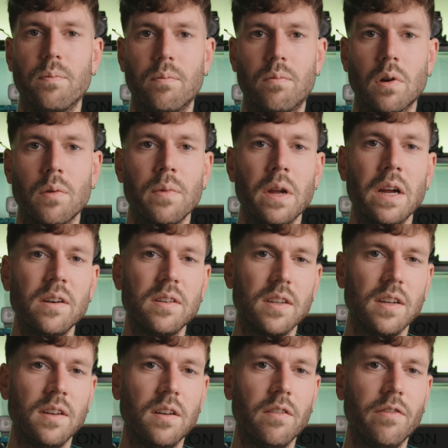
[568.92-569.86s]
Premiere's
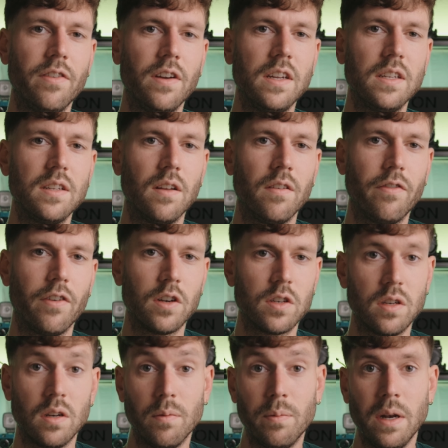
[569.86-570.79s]
interface and
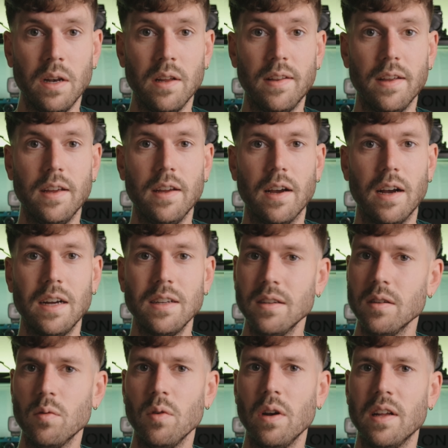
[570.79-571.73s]
functionality
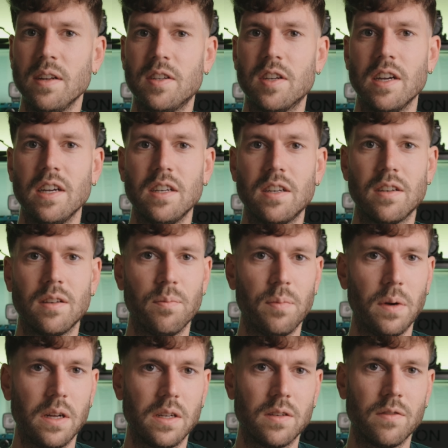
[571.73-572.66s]
hasn't really changed the
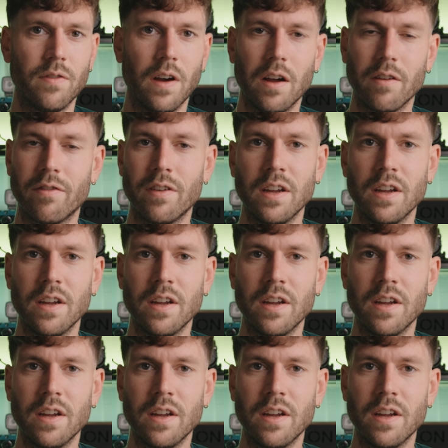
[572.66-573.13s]
past 5